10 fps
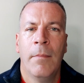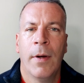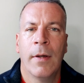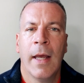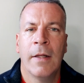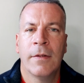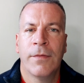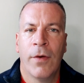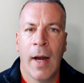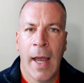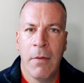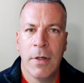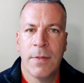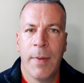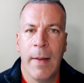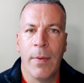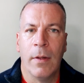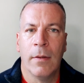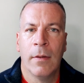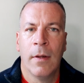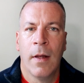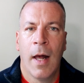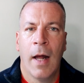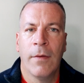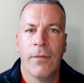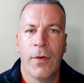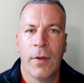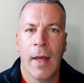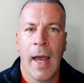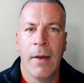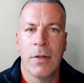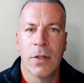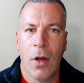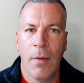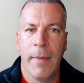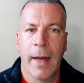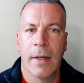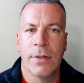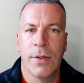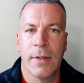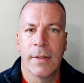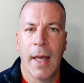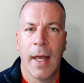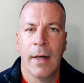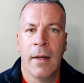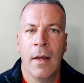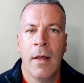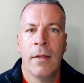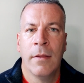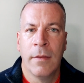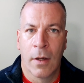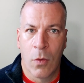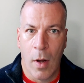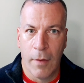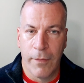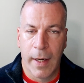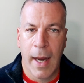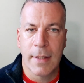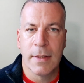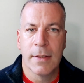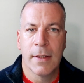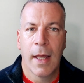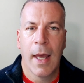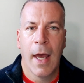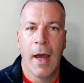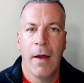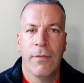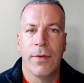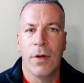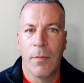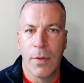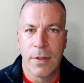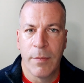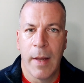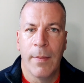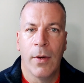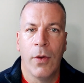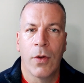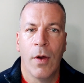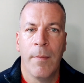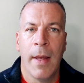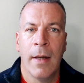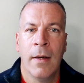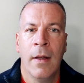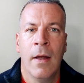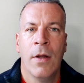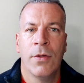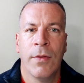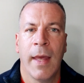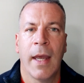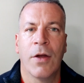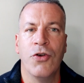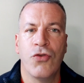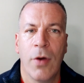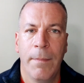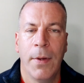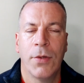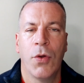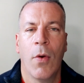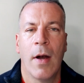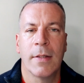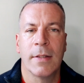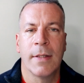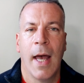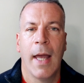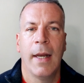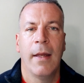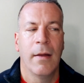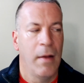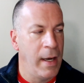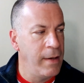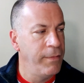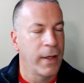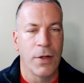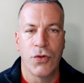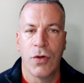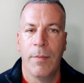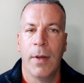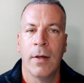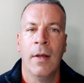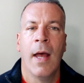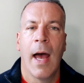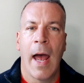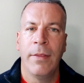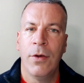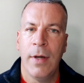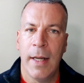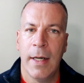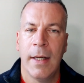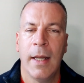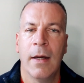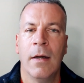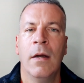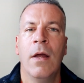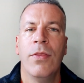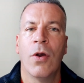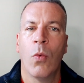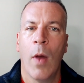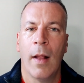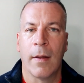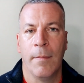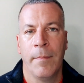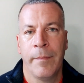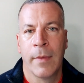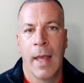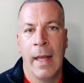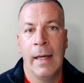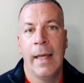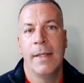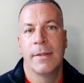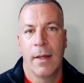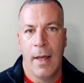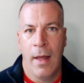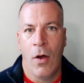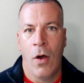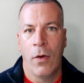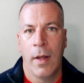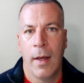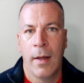but it's for Irish people and for the Irish lawmakers to decide the qualifications that they have, the numbers of people who come in, do they contribute to our society? And if they contribute and they're needed here, they're welcome, at least on